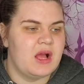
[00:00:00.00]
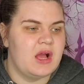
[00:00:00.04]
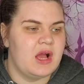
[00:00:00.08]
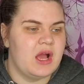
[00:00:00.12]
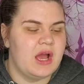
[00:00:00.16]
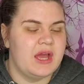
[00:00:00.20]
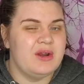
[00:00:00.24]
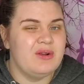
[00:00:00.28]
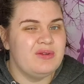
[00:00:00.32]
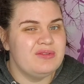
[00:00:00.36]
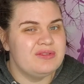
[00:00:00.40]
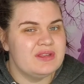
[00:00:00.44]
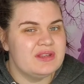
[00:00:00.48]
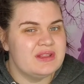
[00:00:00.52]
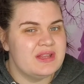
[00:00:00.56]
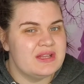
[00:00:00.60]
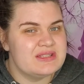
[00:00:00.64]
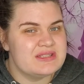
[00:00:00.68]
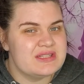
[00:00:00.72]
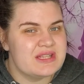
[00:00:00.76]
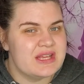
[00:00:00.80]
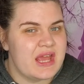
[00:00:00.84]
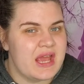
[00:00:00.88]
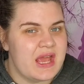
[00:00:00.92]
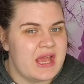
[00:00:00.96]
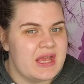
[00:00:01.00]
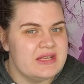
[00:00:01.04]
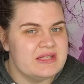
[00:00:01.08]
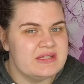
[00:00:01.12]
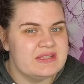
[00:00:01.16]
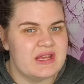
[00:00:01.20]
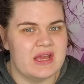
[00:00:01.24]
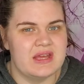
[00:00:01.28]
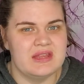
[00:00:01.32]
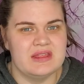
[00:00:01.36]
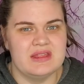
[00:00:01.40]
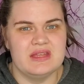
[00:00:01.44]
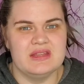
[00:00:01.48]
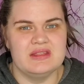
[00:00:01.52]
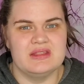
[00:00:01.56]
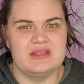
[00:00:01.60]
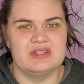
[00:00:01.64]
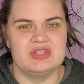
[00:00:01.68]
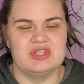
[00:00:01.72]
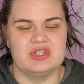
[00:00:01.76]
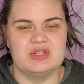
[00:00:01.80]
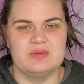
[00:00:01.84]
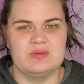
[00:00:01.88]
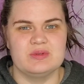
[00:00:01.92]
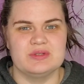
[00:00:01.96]
I don't think that's the case. I think
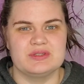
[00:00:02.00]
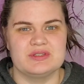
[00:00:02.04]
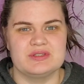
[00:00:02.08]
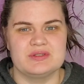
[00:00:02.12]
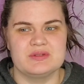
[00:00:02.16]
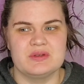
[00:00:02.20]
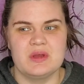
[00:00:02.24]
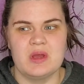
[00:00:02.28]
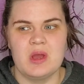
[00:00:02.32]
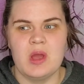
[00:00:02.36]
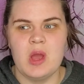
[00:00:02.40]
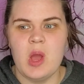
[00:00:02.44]
that she was